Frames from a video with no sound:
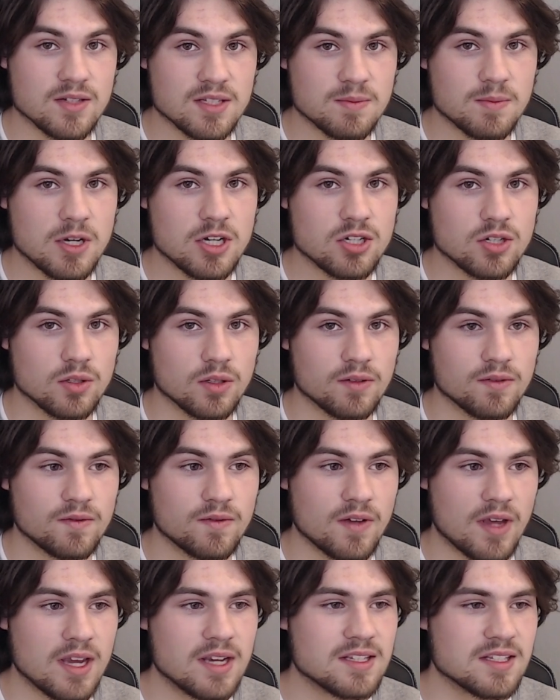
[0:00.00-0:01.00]
special
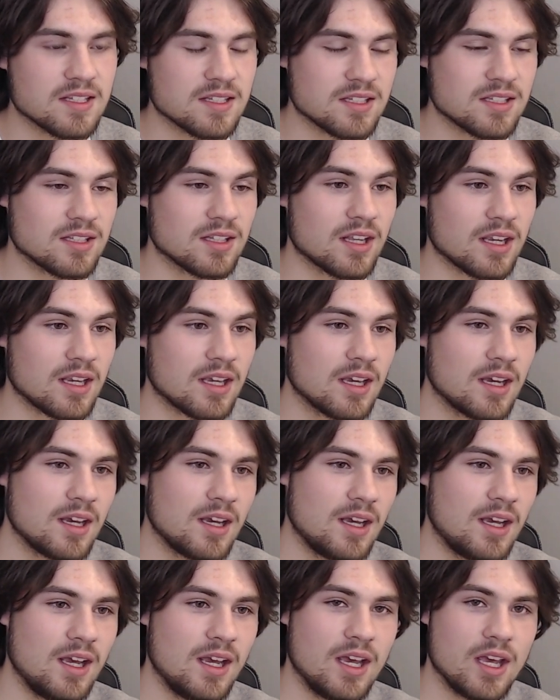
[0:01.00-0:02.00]
effects is like
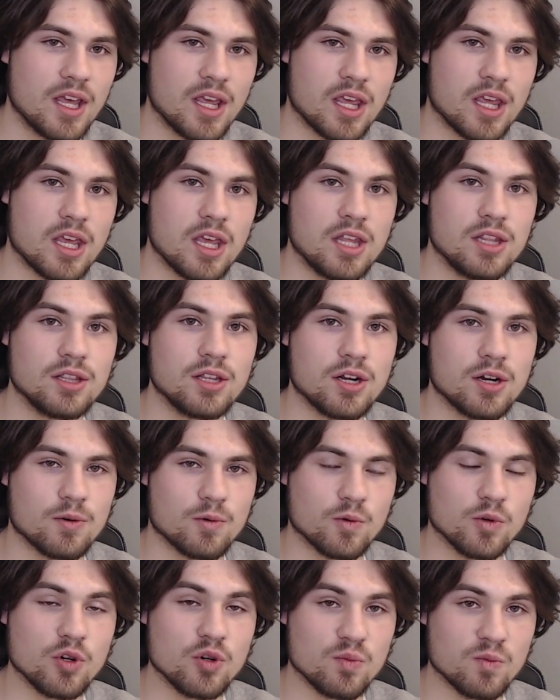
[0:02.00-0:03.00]
in their
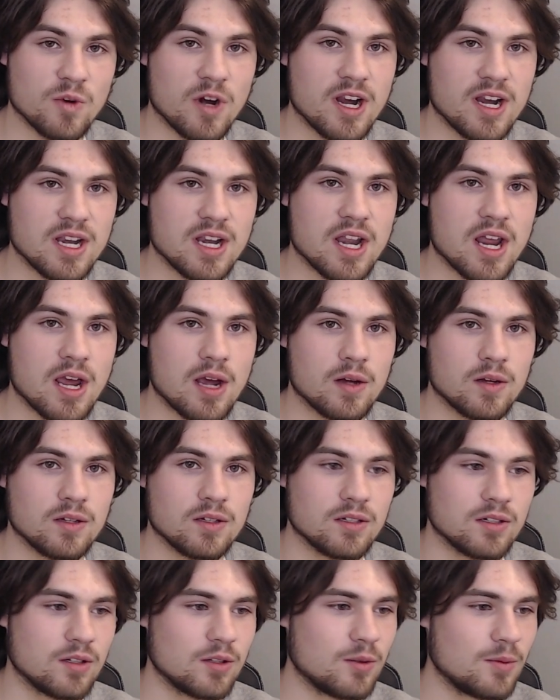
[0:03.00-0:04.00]
room right now,
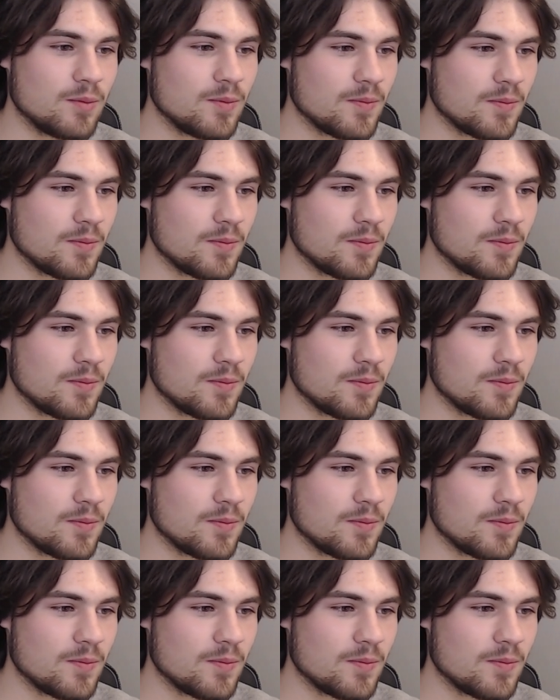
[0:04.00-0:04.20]
you know,